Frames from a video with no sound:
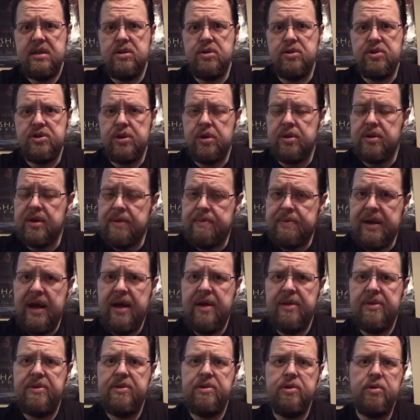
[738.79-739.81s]
you start on that
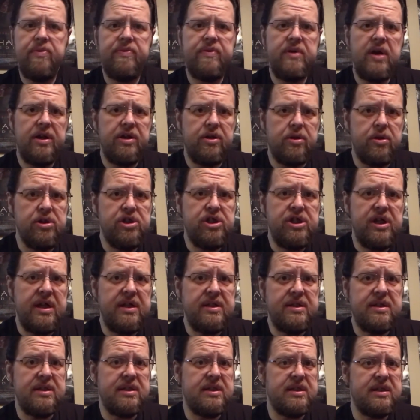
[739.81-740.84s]
path, you've got a good
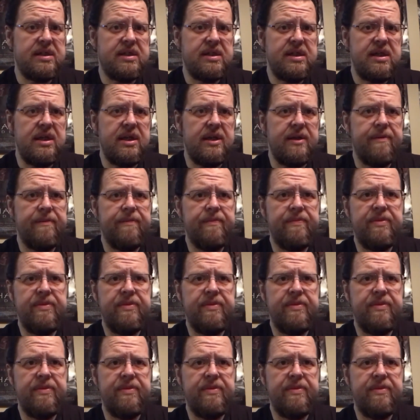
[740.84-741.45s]
chance of succeeding.